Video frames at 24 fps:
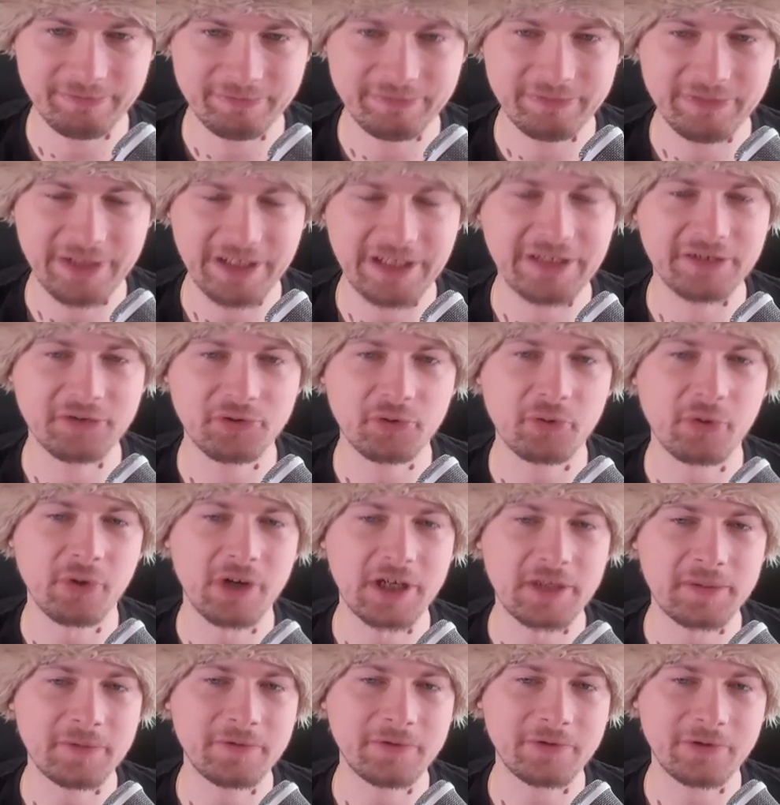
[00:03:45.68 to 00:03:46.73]
yeah, it
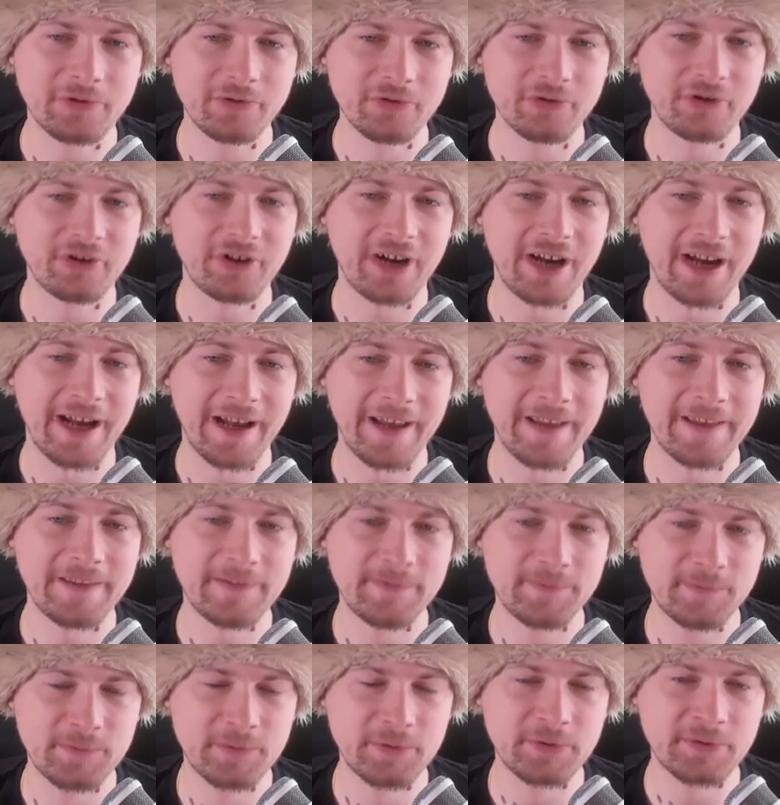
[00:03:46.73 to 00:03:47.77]
requires me to conquer one
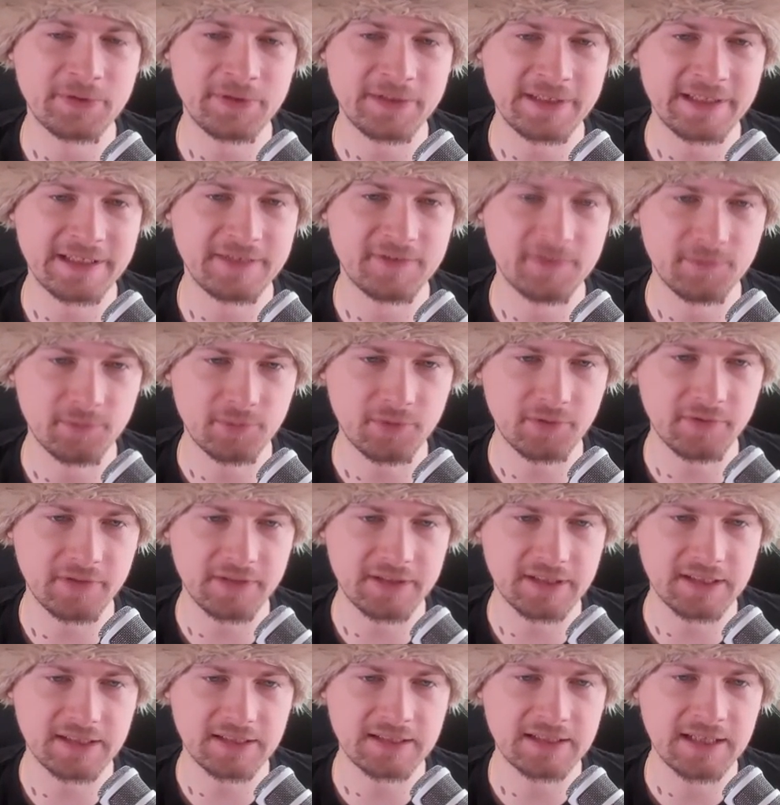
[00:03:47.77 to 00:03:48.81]
hundred forty-seven
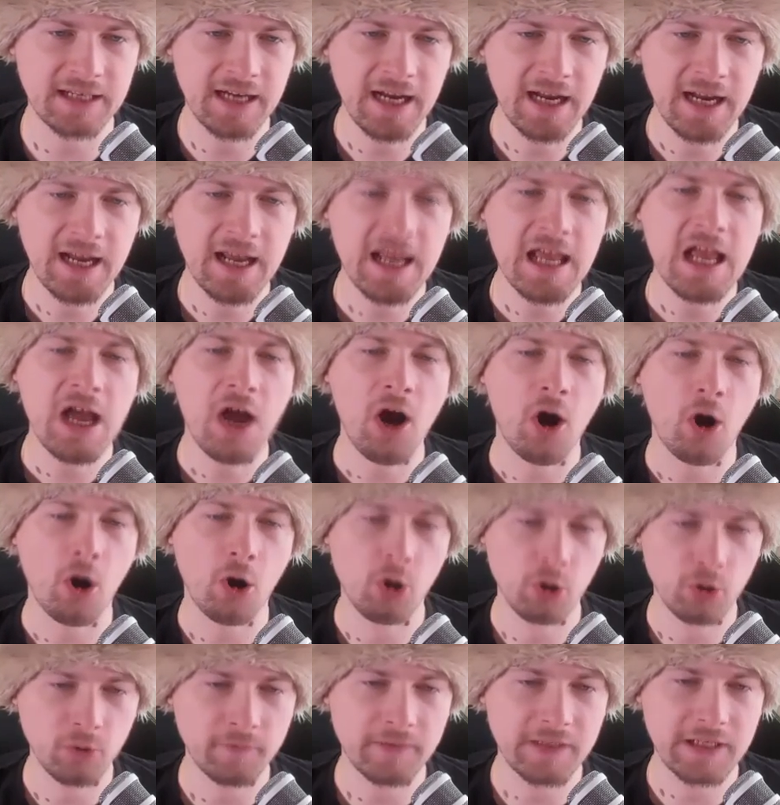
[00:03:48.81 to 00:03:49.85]
provinces,
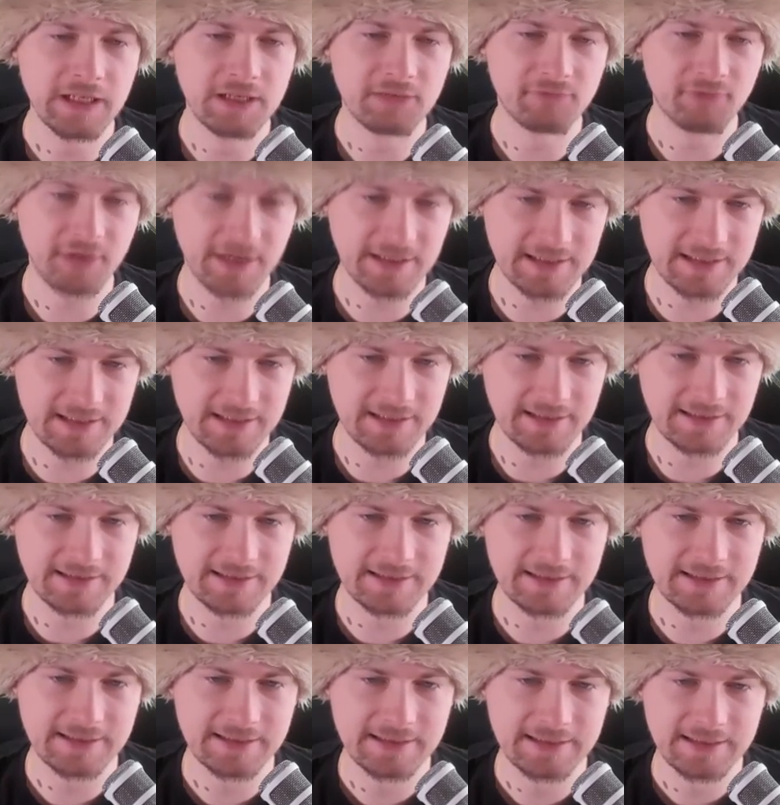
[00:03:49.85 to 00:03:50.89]
all of the
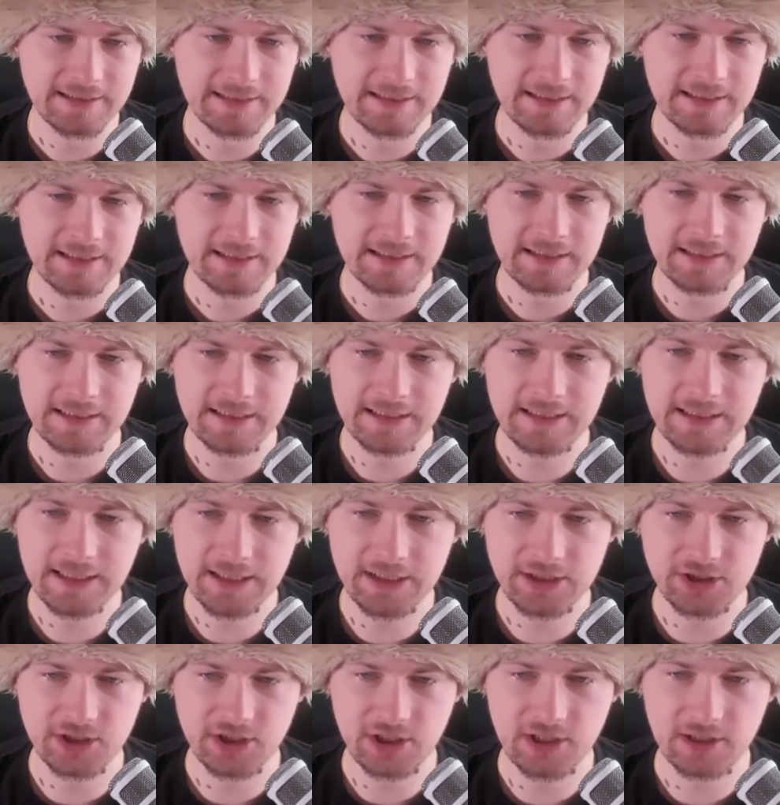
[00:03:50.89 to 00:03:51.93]
grasslands in
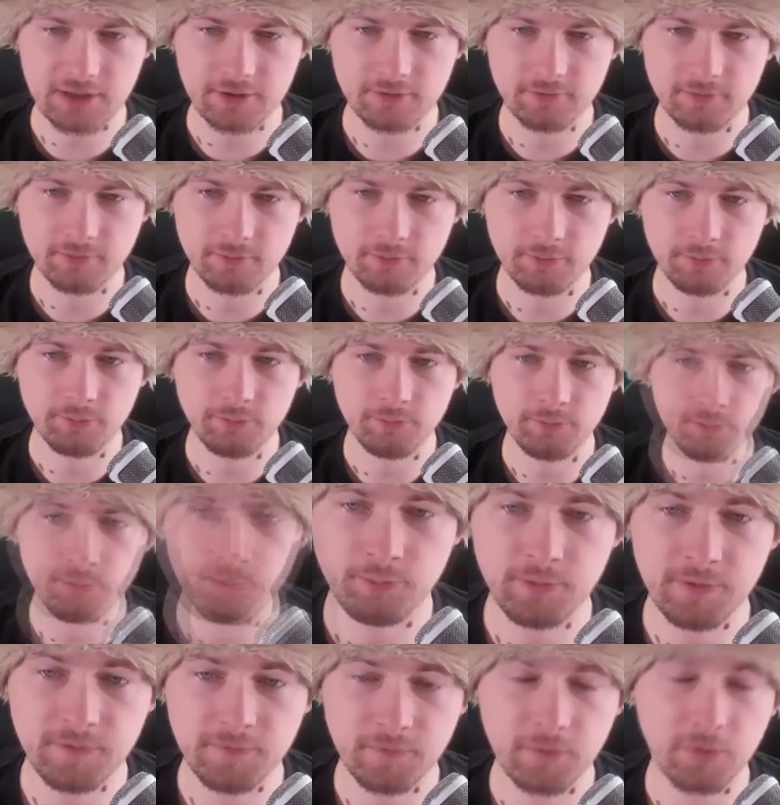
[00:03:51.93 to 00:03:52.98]
Asia,
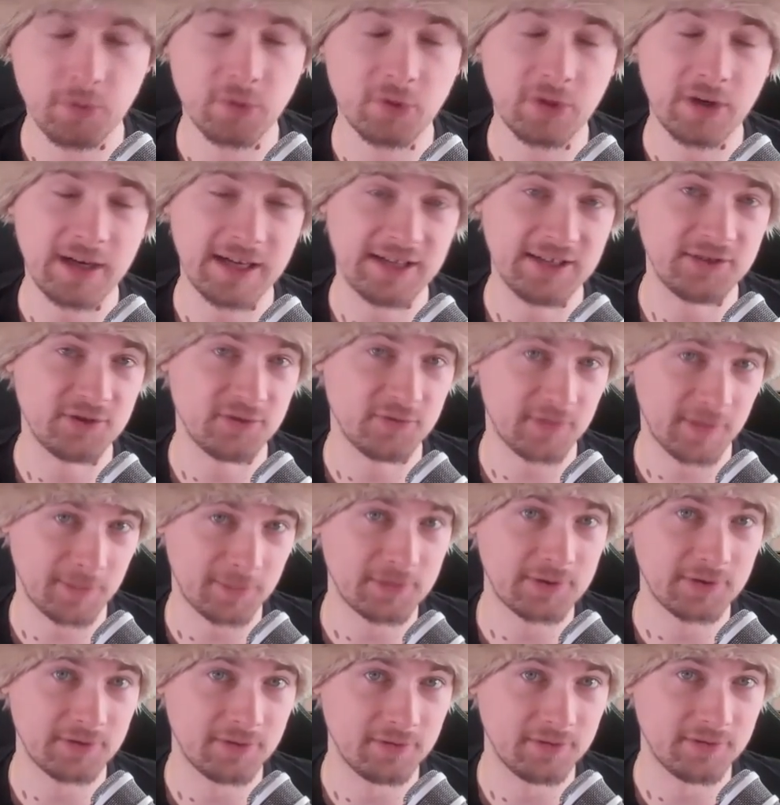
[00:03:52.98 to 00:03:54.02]
before Age of
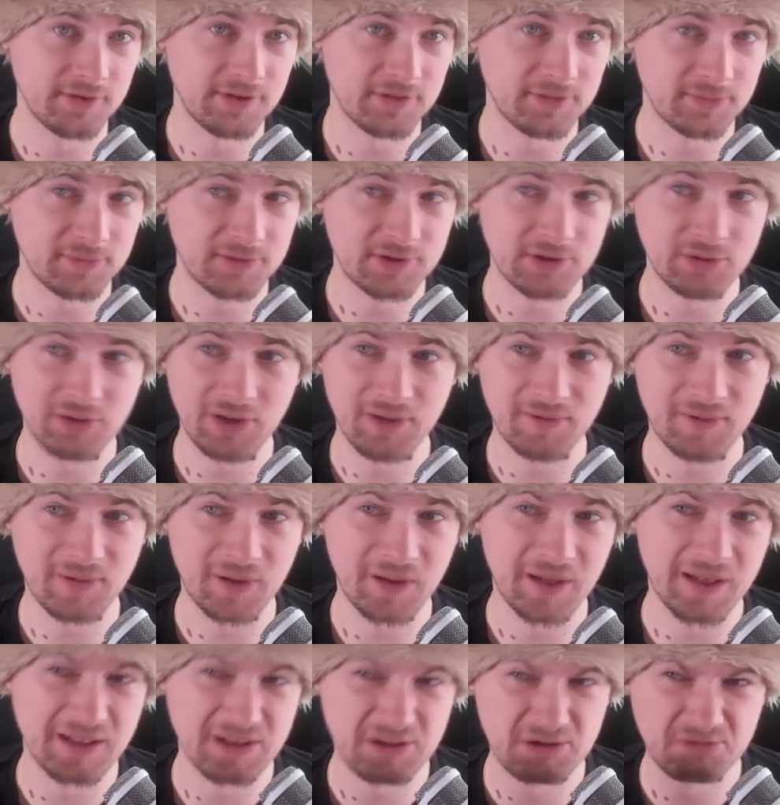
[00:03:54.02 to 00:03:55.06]
Absolutism, so we have
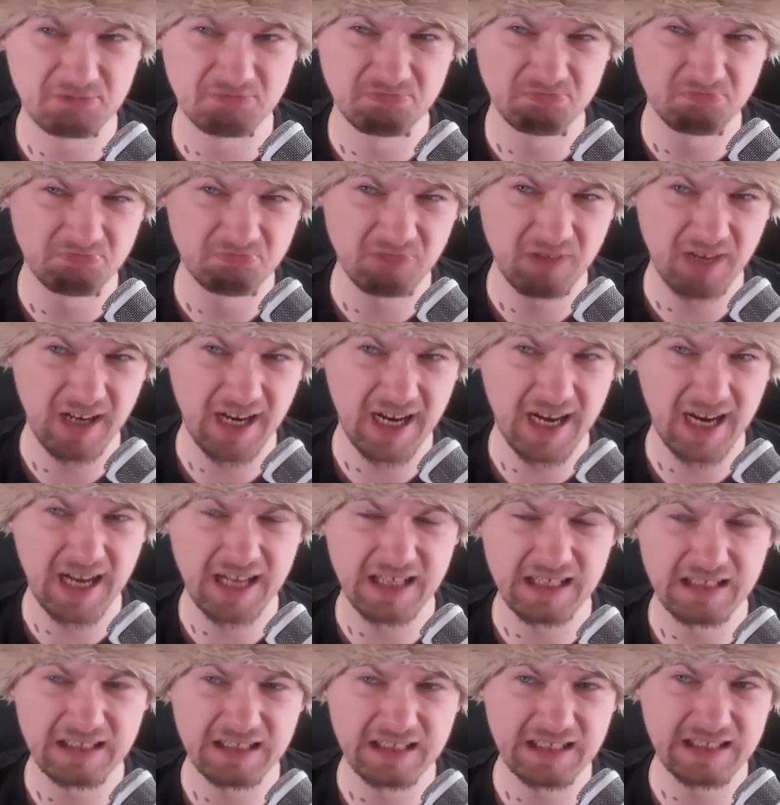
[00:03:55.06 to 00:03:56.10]
around one
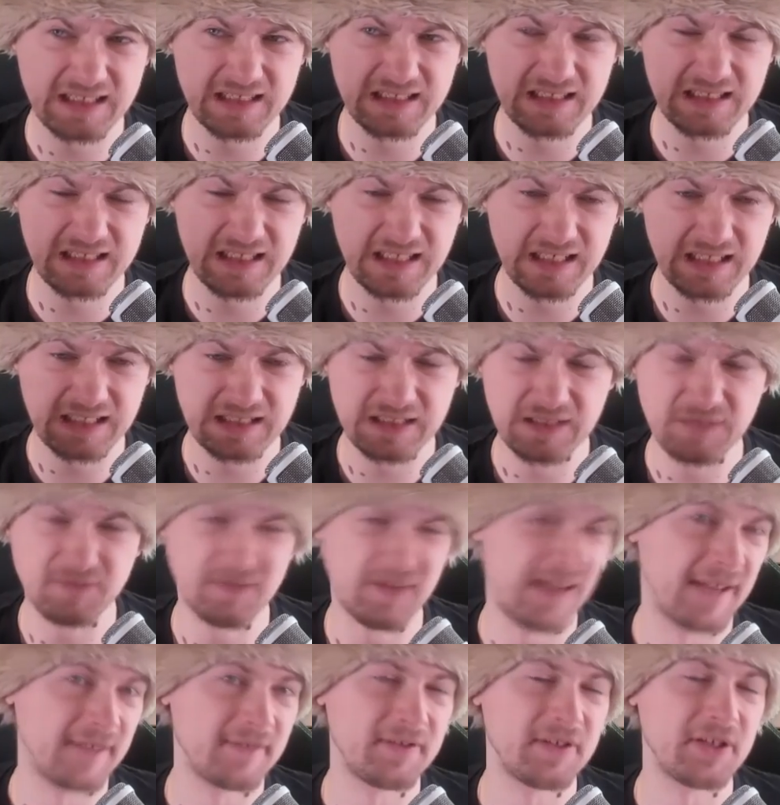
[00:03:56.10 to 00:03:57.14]
hundred
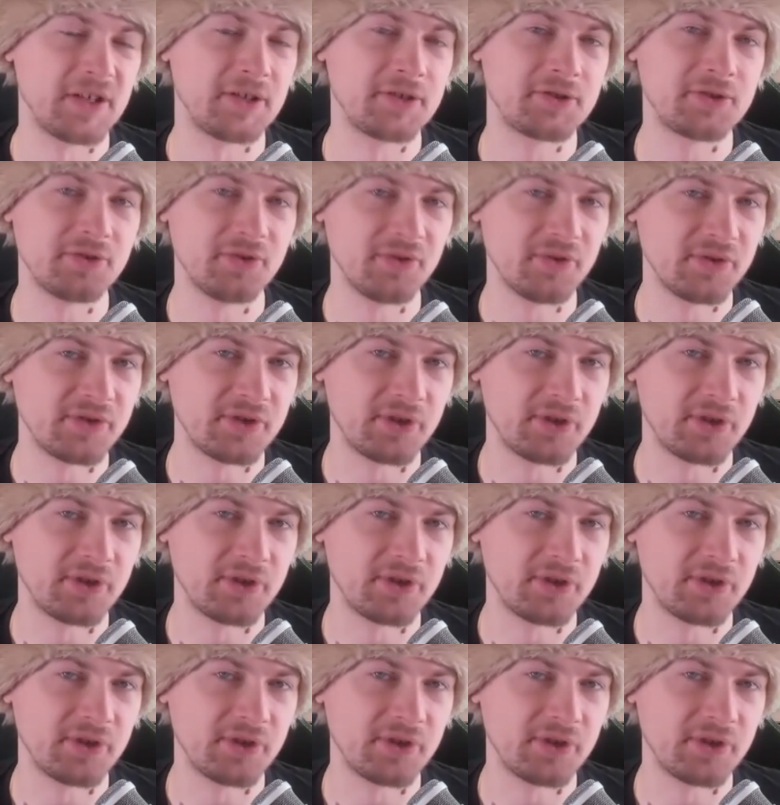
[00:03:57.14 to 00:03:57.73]
sixty-five years to do